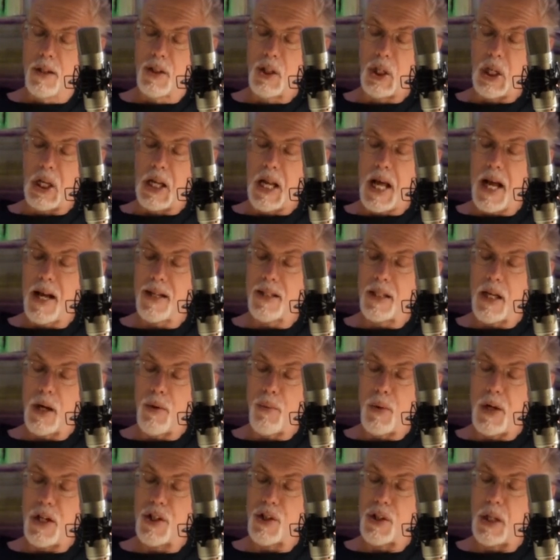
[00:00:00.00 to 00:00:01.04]
till at last I
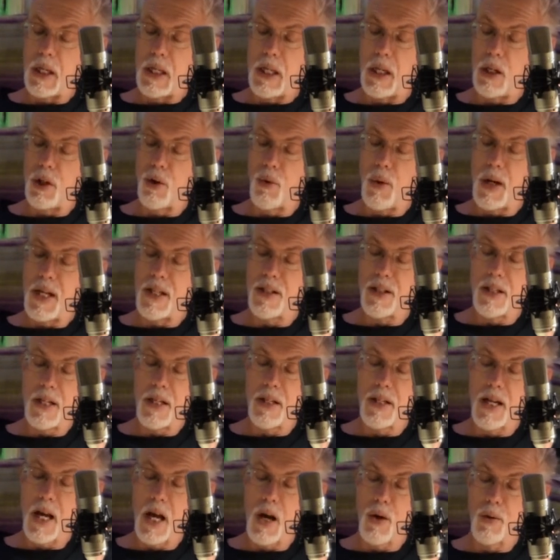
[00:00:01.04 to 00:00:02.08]
reach the little gray
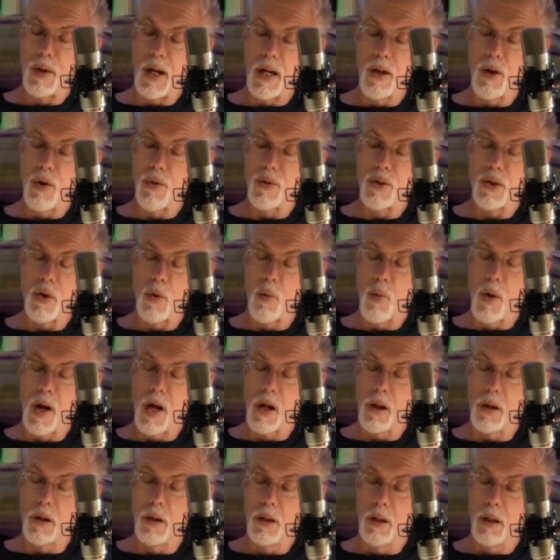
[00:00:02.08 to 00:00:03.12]
sea town I know so
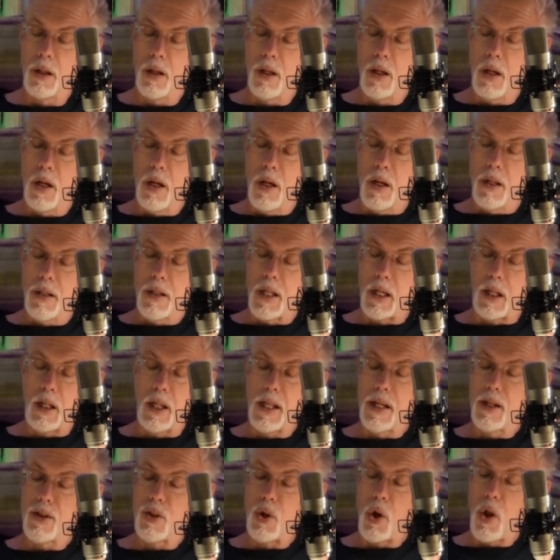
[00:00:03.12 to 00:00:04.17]
well, that
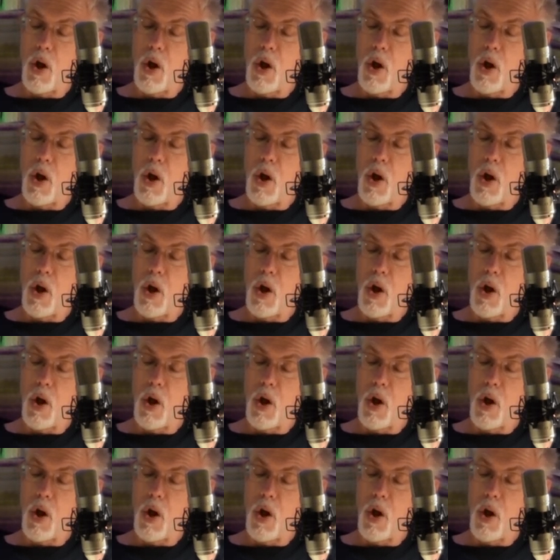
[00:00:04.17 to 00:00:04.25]
clings